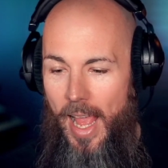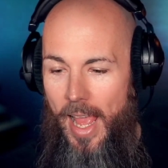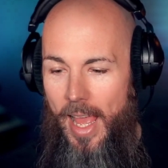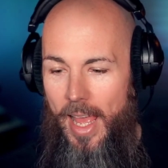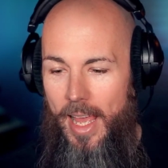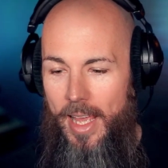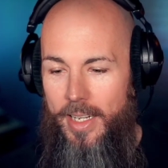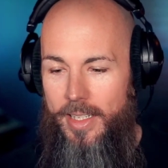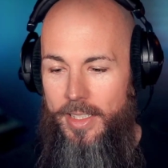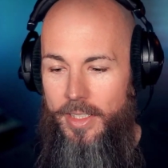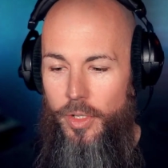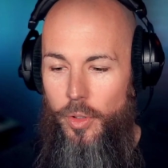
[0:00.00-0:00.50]

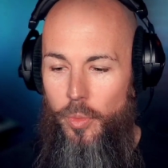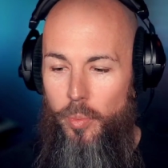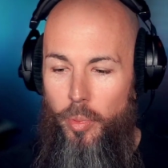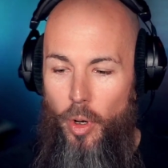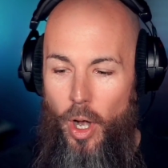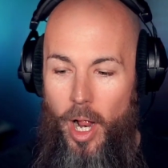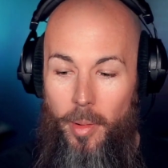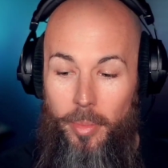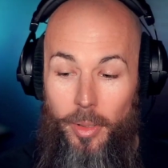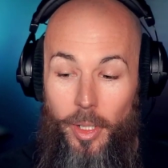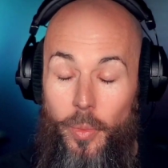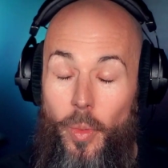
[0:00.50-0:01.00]
and you
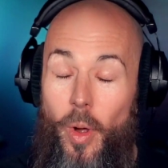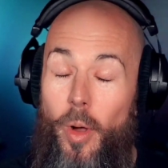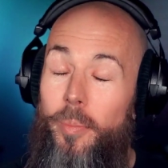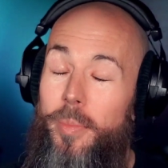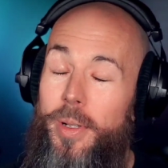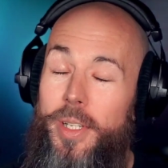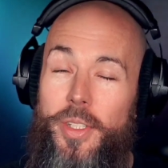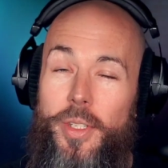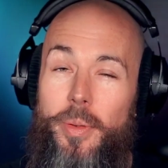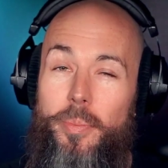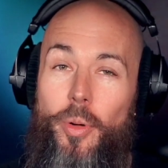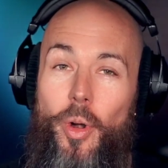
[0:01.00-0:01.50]
probably
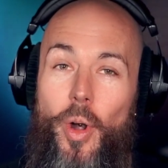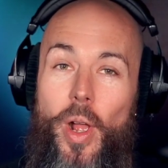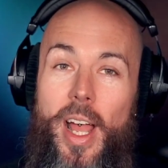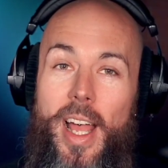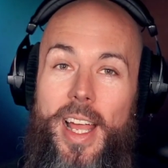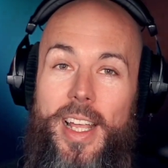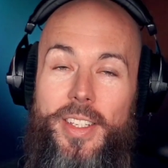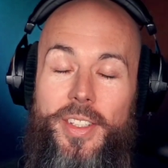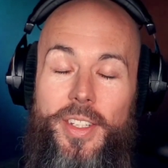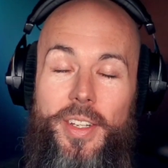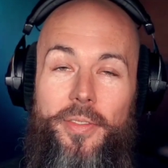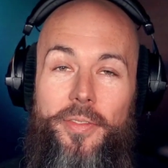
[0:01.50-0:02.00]
won't be
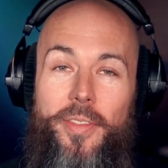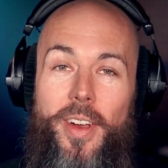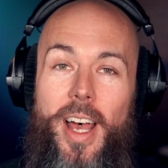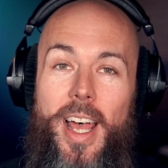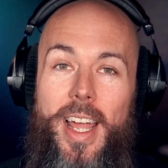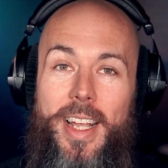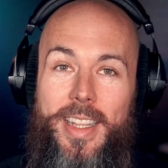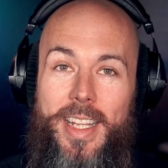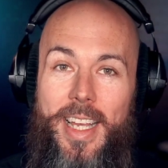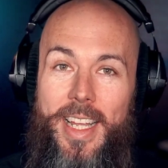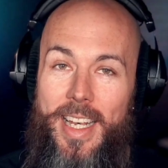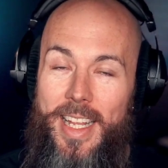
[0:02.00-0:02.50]
surprised to
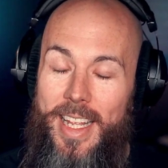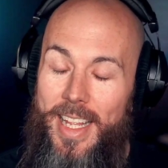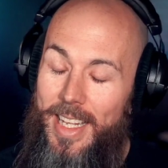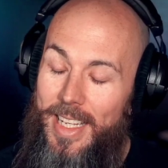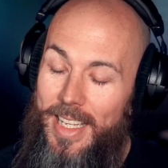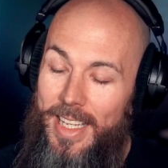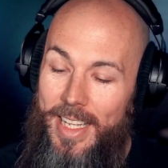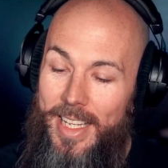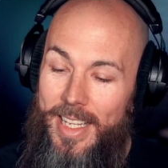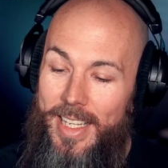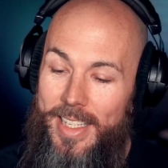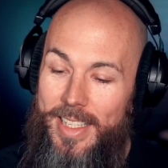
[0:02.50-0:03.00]
find that
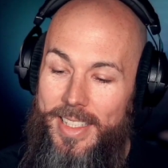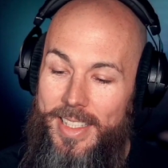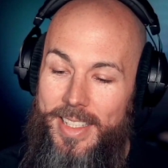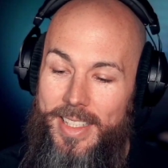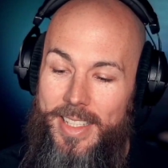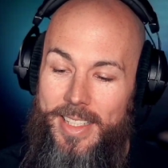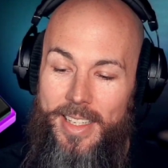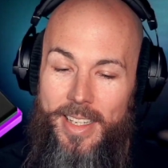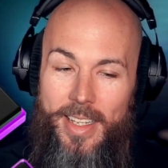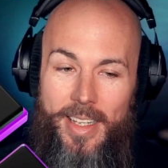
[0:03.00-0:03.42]
it is